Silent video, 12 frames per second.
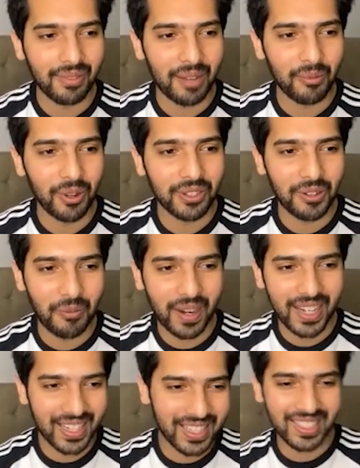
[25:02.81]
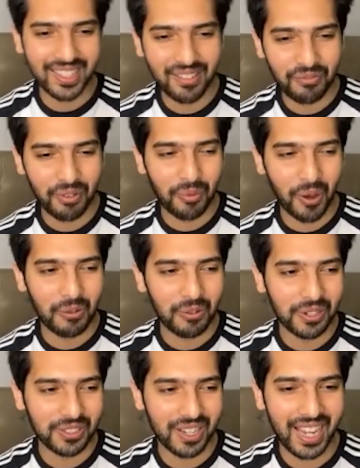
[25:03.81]
i'm also romantic singer from
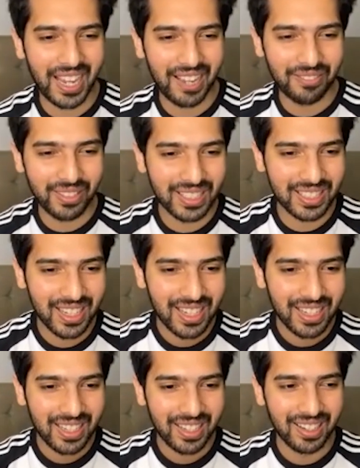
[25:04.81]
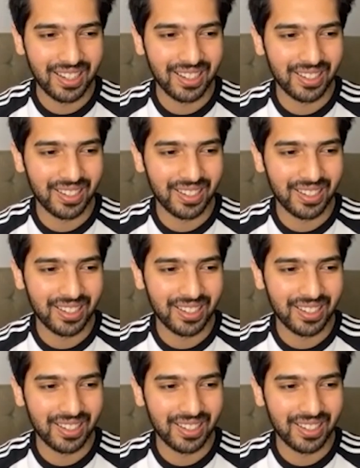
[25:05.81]
bollywood so i have this uh,